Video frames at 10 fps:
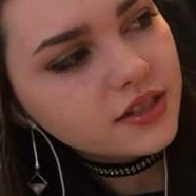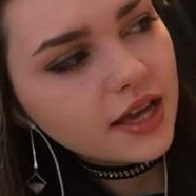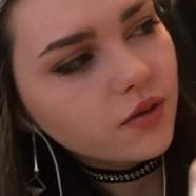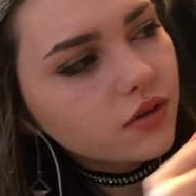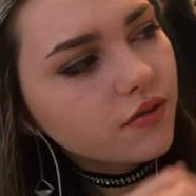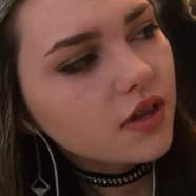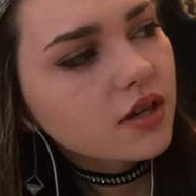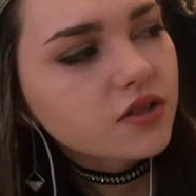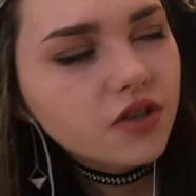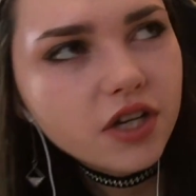sound
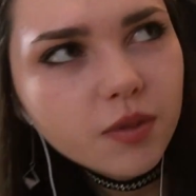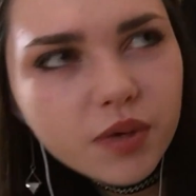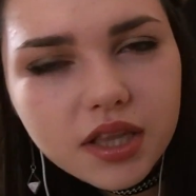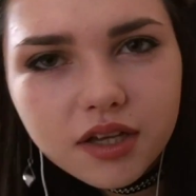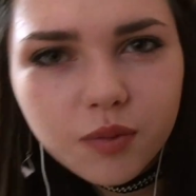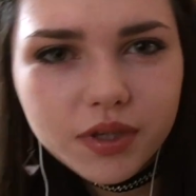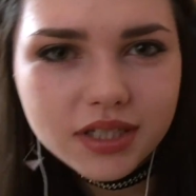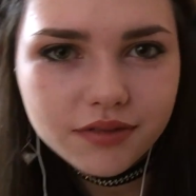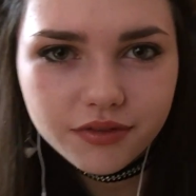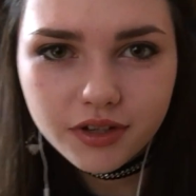of these are going to be a little
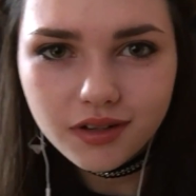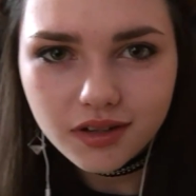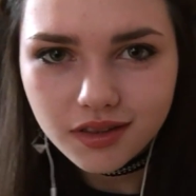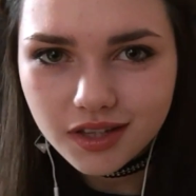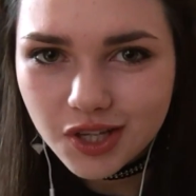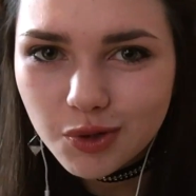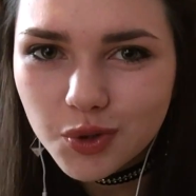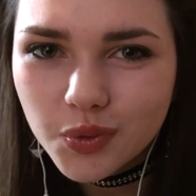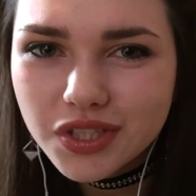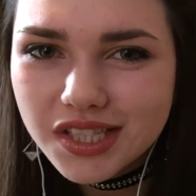bit different than
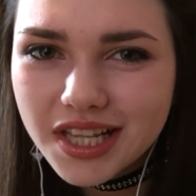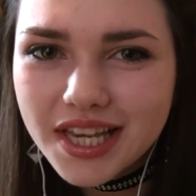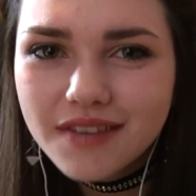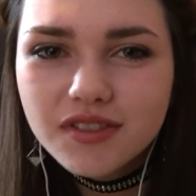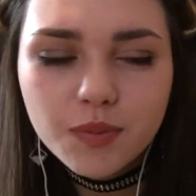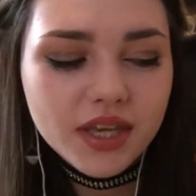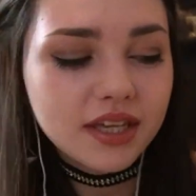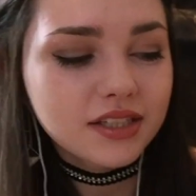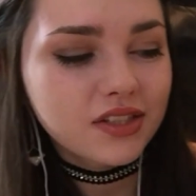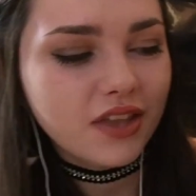usual sleeves
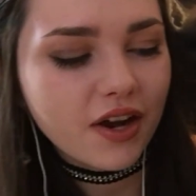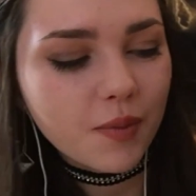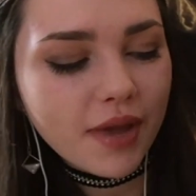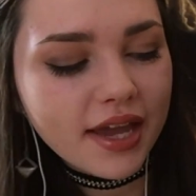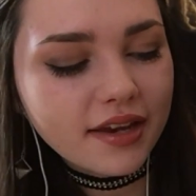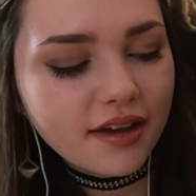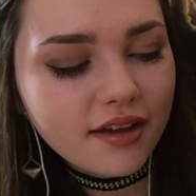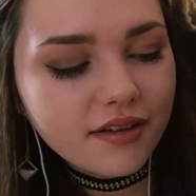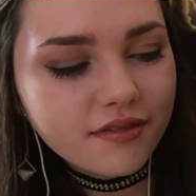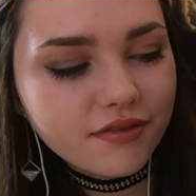because they are
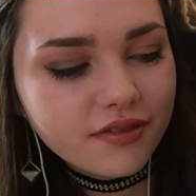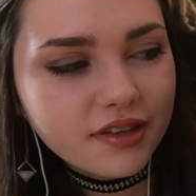made of